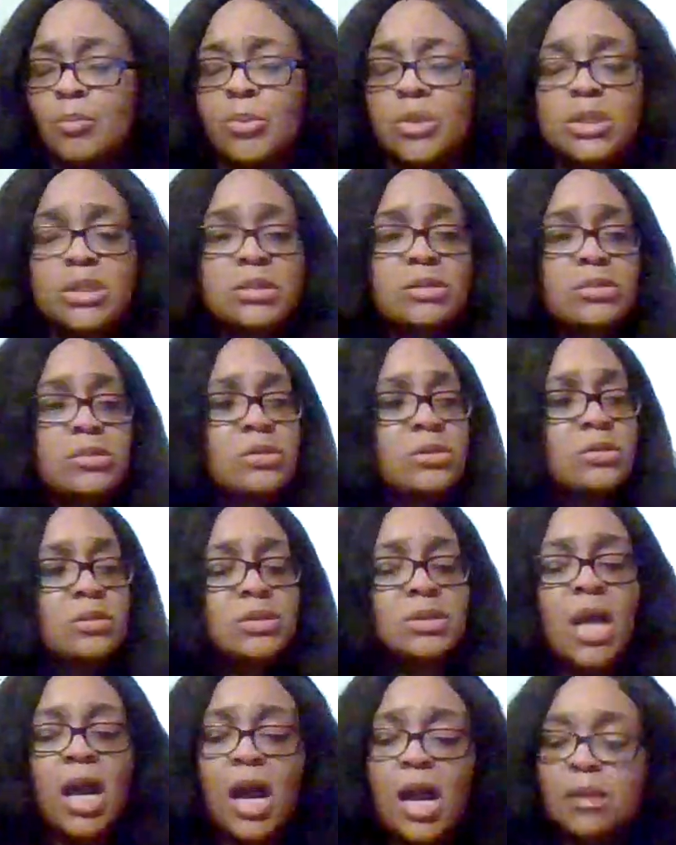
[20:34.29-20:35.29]
because of
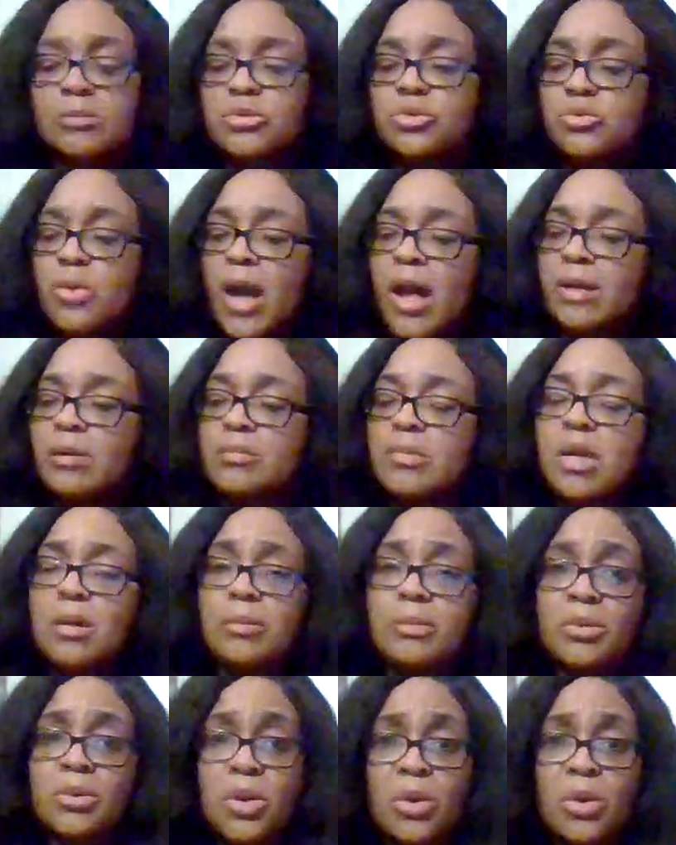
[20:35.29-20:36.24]
the times you had to be able to